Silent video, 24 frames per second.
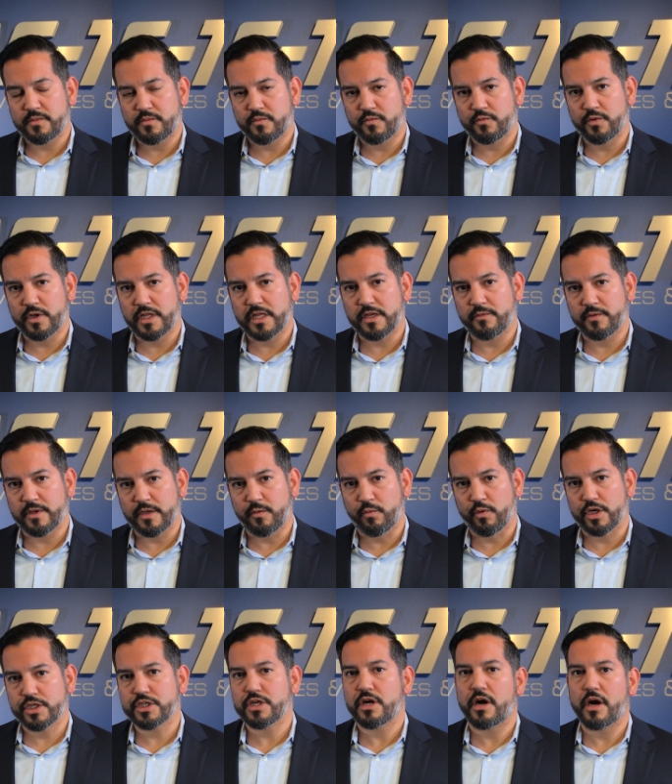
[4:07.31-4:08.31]
really
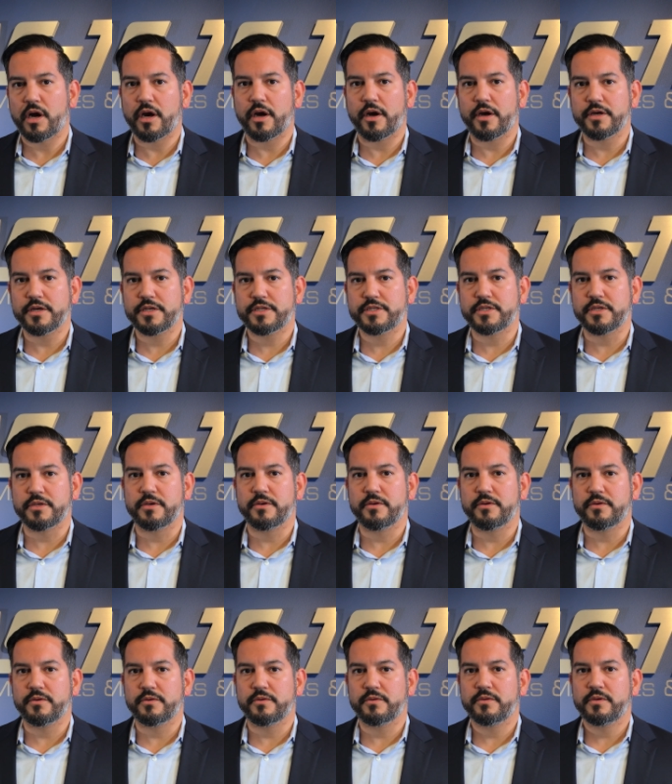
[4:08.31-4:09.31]
worked hard
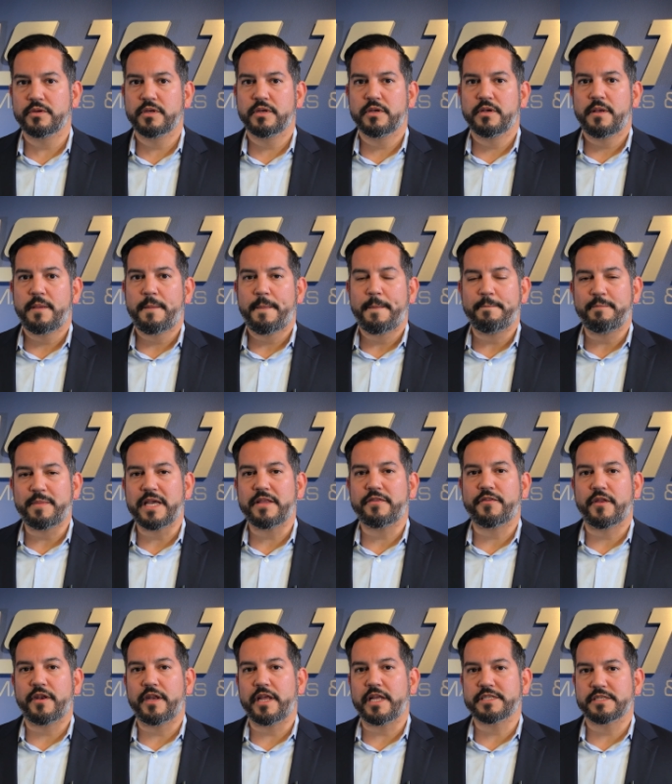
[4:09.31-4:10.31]
to meet
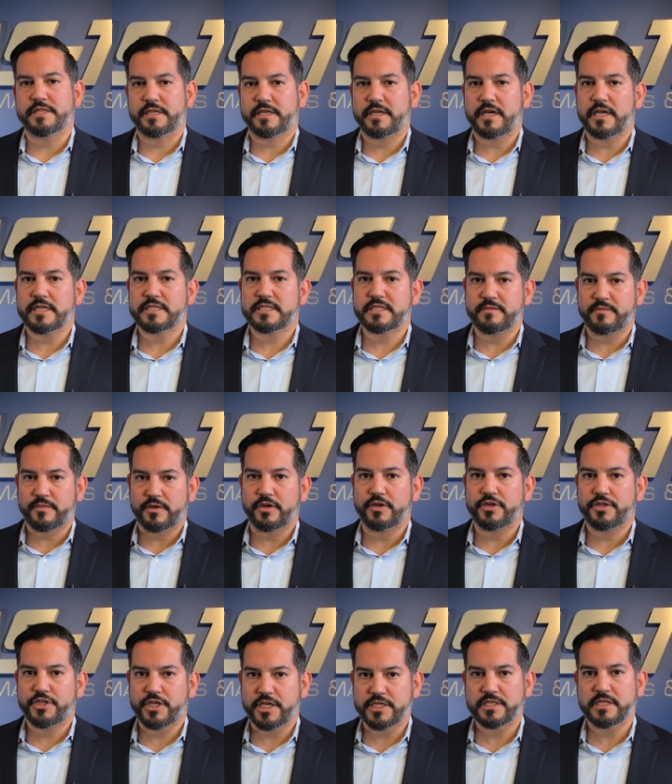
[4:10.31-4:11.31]
the needs of the customer,
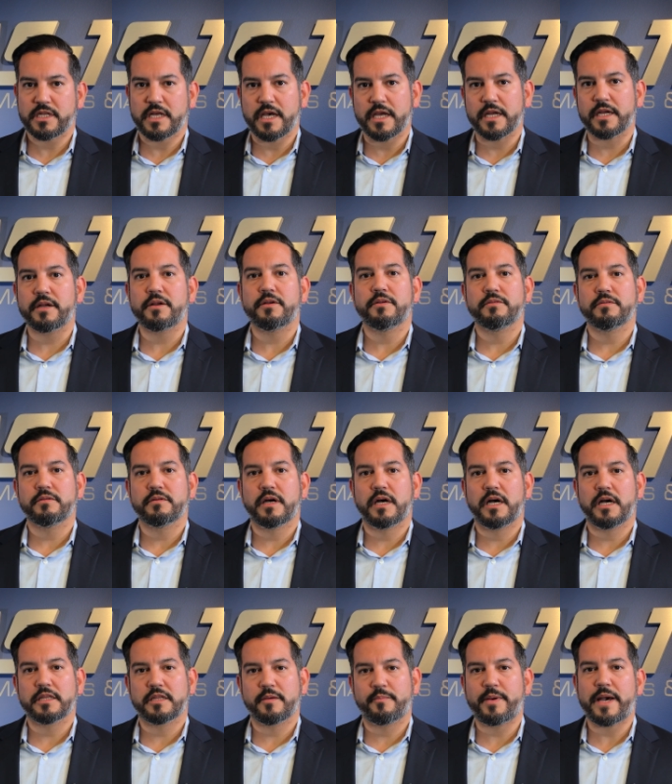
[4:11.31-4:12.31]
just like
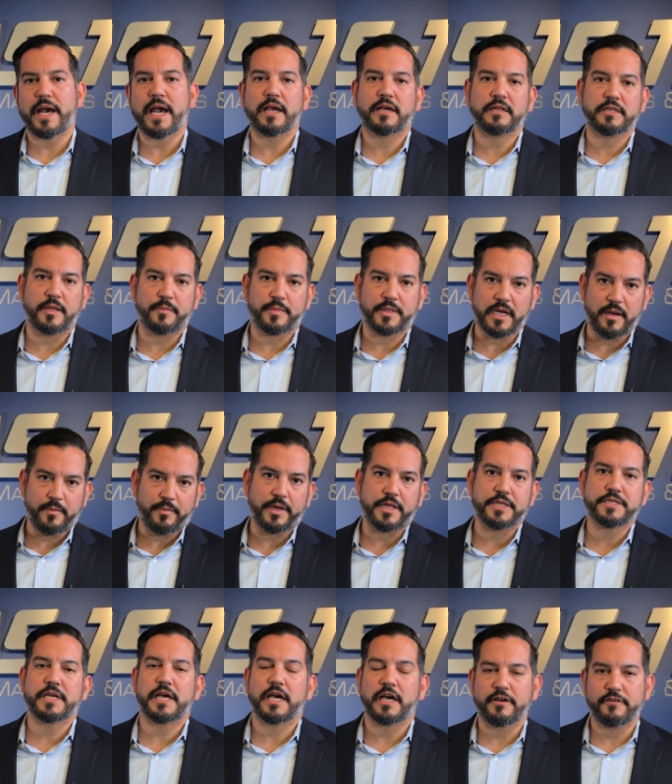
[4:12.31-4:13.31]
the bag clip
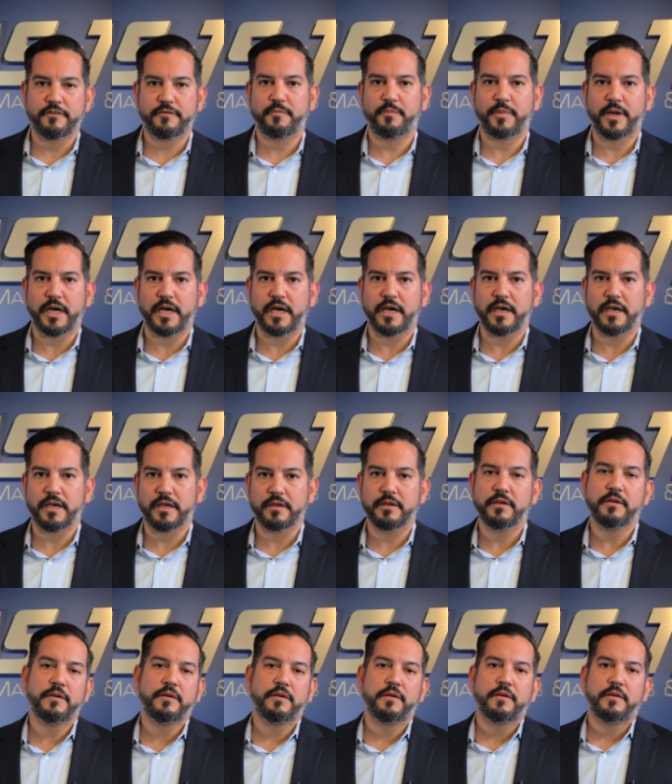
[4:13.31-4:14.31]
companies have, by
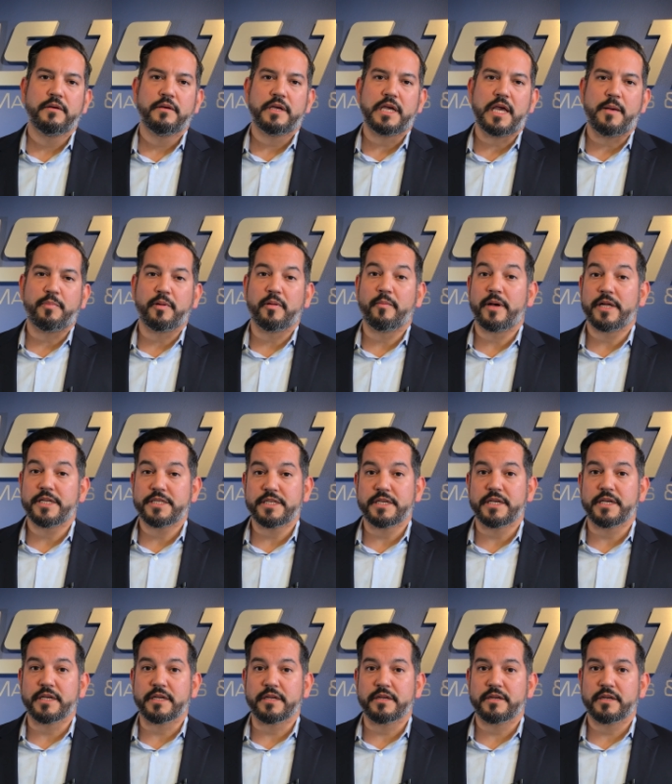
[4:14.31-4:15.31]

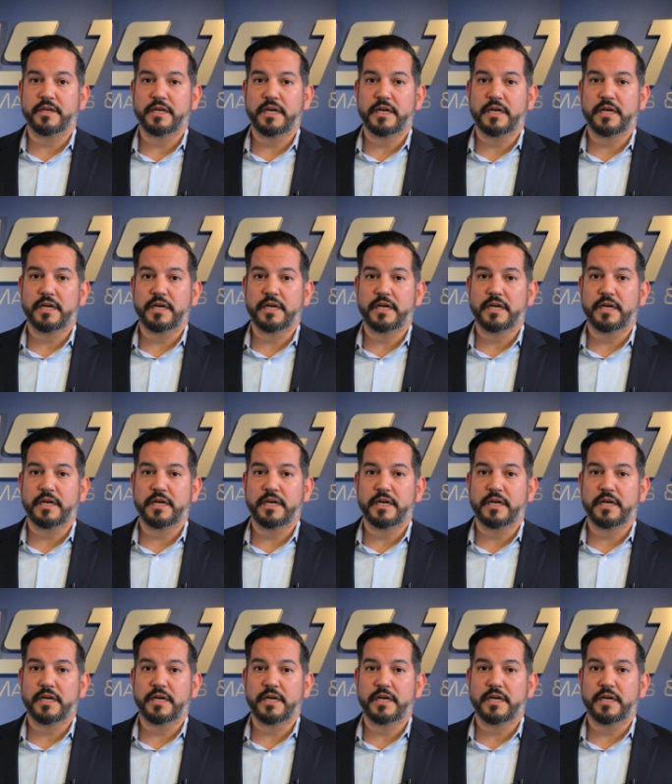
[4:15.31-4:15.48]
implementing